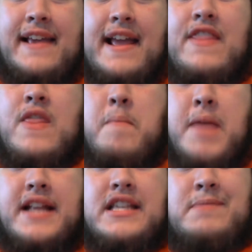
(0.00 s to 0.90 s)
in the
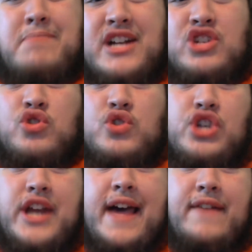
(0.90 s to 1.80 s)
main spectral
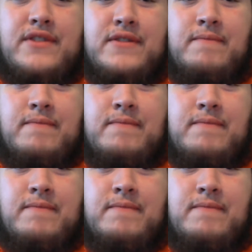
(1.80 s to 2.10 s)
shaft.